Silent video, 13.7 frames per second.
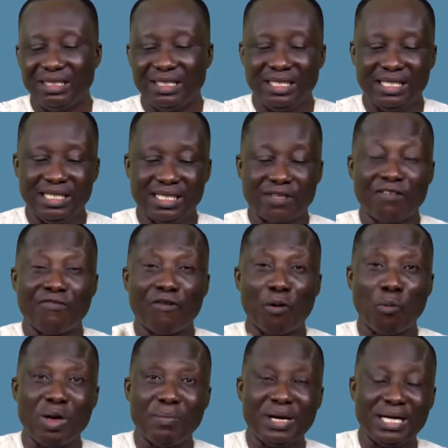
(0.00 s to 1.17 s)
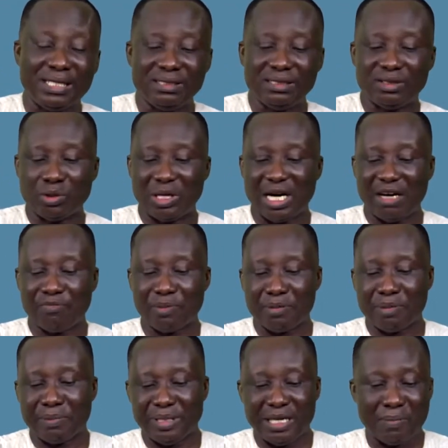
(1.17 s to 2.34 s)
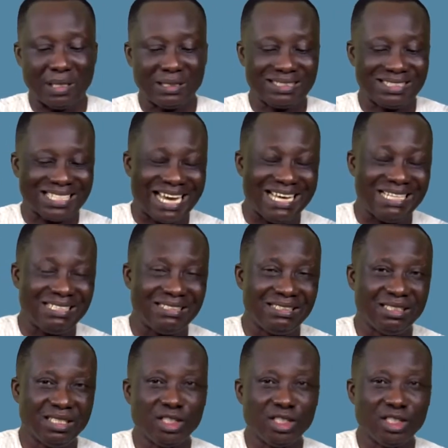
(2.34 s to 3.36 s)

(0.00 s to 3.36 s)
is for women to have probably about 10